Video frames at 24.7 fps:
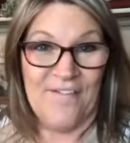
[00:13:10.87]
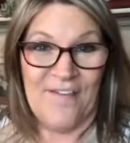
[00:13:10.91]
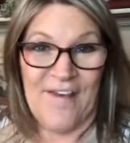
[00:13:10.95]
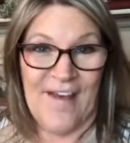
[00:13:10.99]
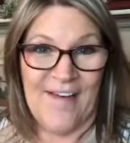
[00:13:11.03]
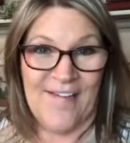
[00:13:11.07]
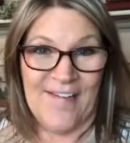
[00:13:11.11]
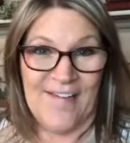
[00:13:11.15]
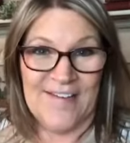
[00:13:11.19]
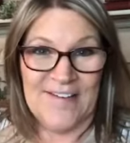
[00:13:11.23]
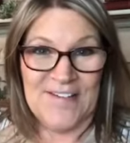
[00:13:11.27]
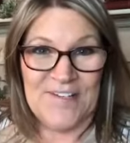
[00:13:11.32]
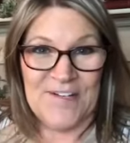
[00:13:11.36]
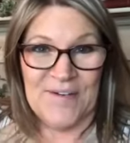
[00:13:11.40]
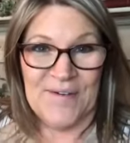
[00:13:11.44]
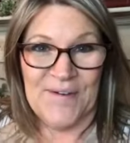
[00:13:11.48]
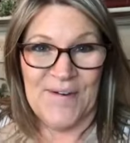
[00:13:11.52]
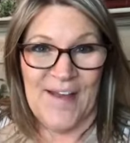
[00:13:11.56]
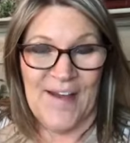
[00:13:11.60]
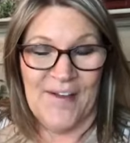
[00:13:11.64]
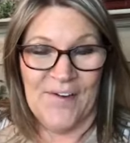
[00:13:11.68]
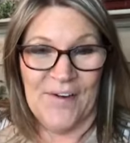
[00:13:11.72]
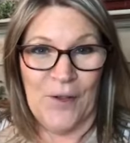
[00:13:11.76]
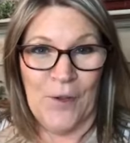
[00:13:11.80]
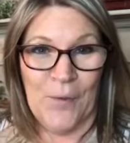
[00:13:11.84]
how they turned
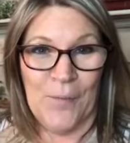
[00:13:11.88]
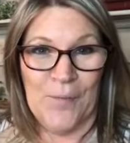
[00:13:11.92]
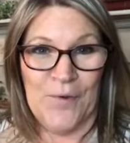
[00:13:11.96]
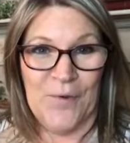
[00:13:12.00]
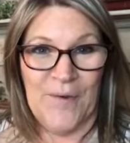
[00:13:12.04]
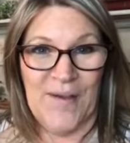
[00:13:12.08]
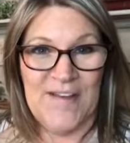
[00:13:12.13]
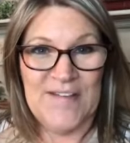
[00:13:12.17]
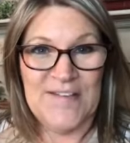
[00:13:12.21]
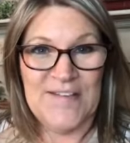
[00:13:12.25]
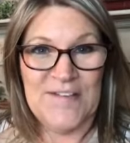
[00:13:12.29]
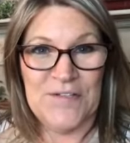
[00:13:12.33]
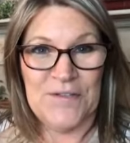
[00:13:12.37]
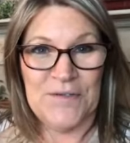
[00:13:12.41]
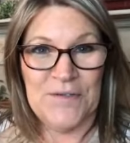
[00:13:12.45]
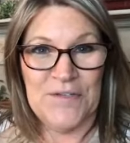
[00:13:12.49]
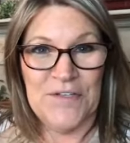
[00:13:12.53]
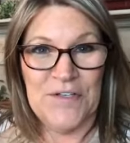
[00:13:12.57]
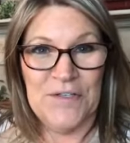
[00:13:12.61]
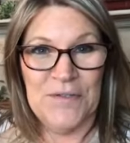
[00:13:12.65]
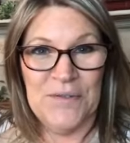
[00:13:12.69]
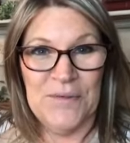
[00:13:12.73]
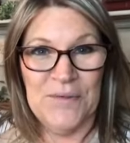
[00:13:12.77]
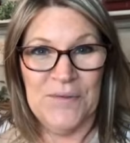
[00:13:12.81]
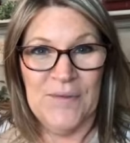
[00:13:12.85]
out. I hope you guys do
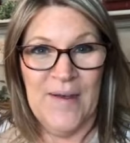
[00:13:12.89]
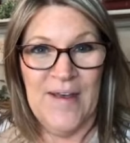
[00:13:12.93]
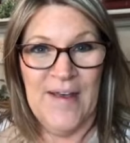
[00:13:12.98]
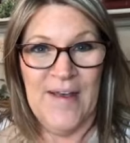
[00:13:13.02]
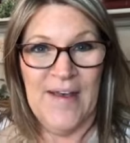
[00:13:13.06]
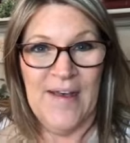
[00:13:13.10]
too.